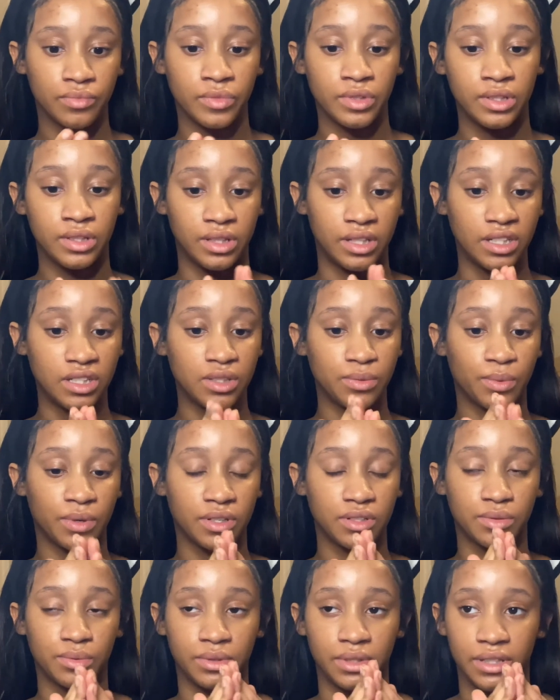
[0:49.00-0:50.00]
this
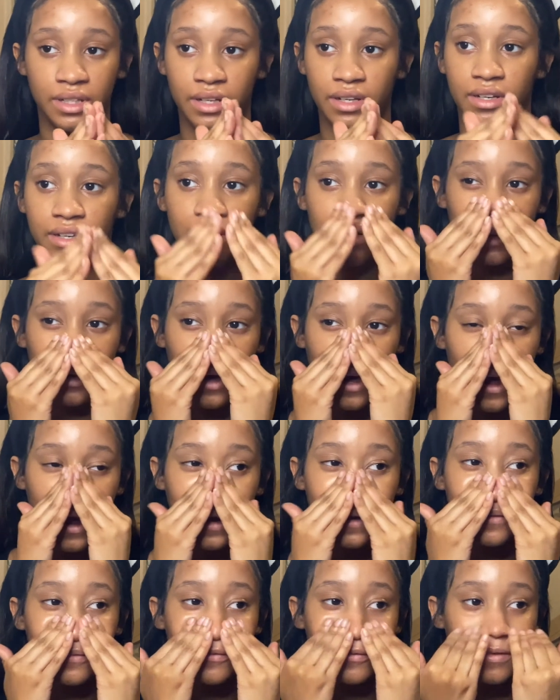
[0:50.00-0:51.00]
works really good.
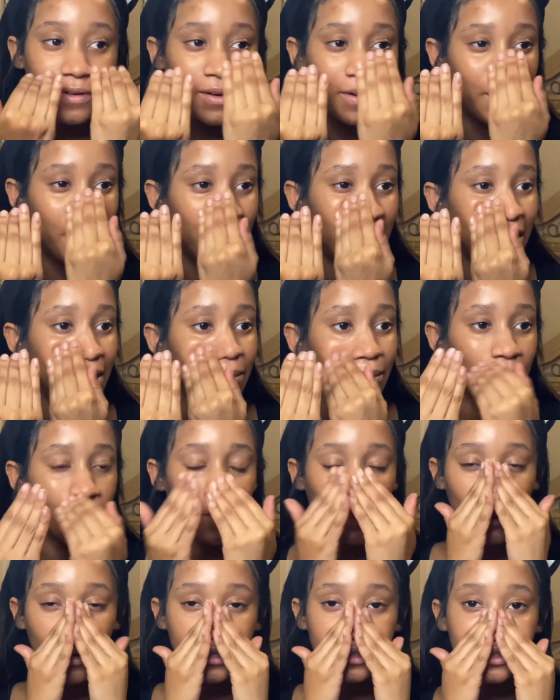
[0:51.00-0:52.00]
My
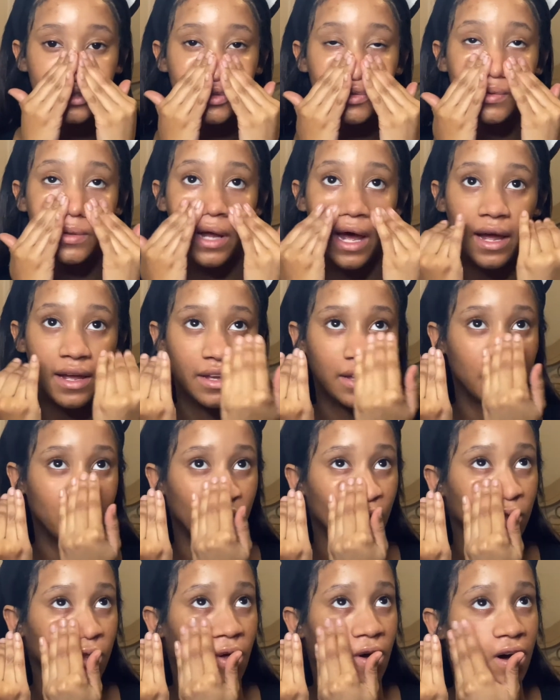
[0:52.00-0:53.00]
pores do not get
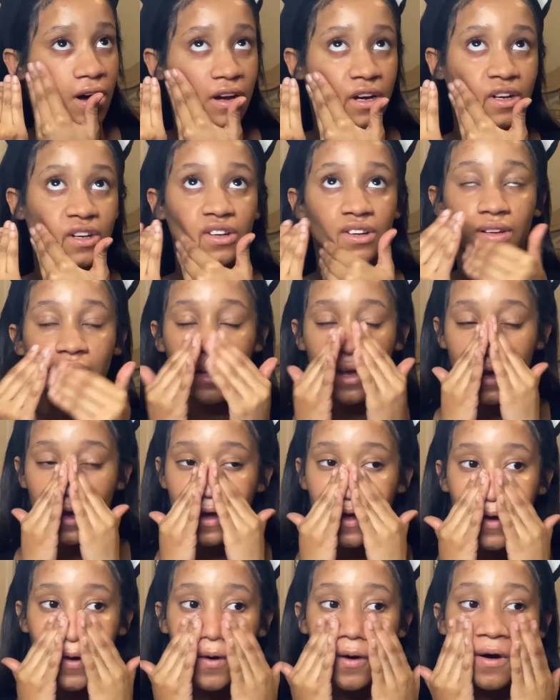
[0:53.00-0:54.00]
clogged
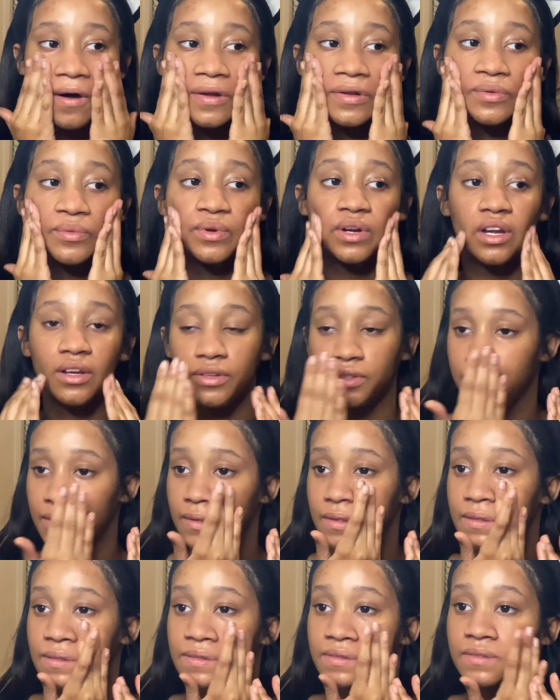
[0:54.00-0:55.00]
at all when I use
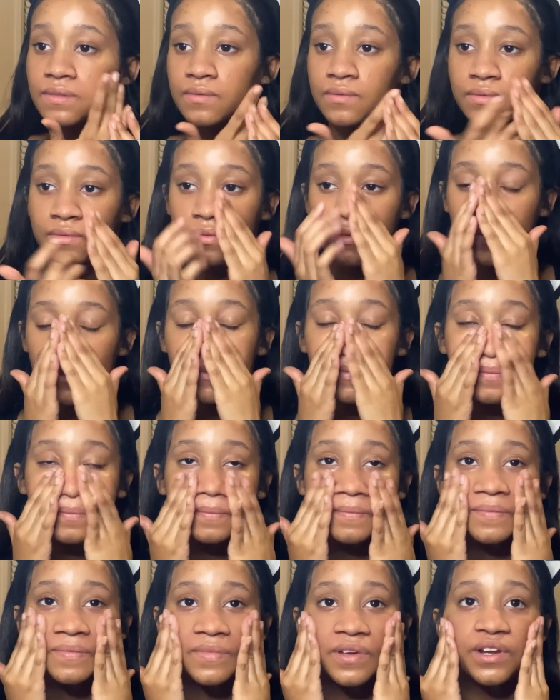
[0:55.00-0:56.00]
this,
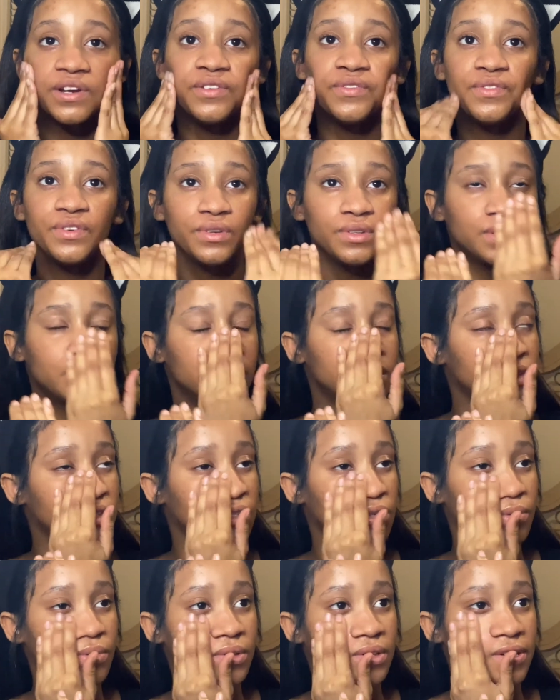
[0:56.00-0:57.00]
and it feels
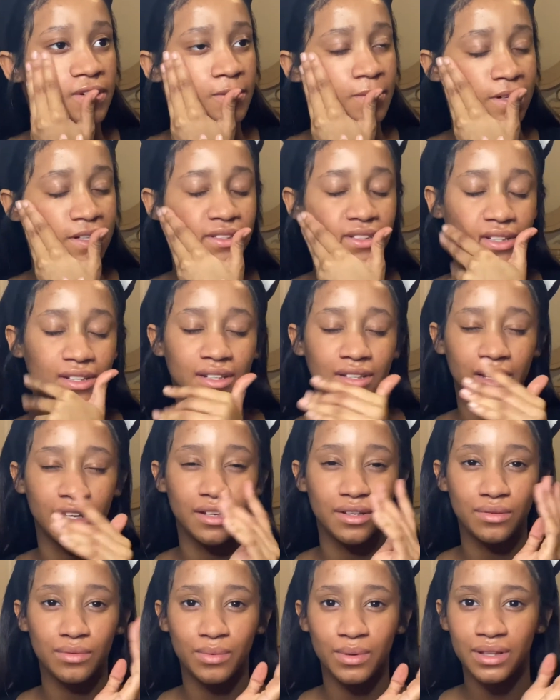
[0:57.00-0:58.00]
so good on my skin.
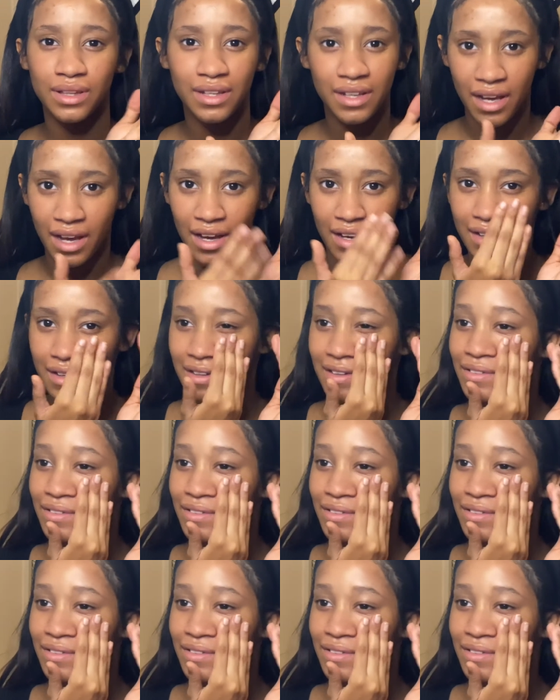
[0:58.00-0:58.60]
Like, what the heck.